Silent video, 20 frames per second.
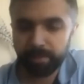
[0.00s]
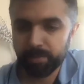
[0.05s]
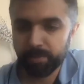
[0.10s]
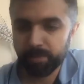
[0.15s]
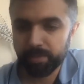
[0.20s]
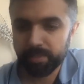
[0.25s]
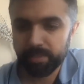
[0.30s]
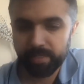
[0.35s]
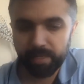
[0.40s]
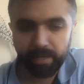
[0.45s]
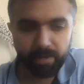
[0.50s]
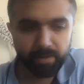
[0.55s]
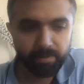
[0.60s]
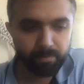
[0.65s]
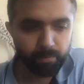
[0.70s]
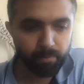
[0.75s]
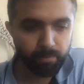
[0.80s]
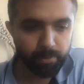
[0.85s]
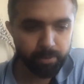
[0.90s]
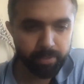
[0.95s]
was
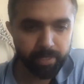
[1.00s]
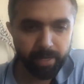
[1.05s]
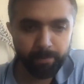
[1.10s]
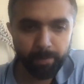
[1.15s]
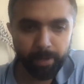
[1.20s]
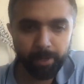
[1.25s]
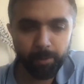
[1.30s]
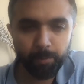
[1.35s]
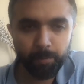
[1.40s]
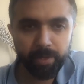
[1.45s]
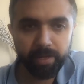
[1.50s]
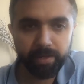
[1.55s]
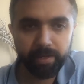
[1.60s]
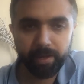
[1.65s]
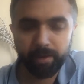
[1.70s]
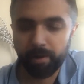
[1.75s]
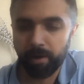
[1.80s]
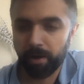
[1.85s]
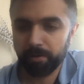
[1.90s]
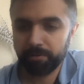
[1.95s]
mostly meant to be a
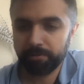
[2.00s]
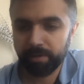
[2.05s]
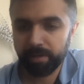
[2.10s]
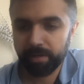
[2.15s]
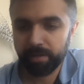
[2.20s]
kickoff,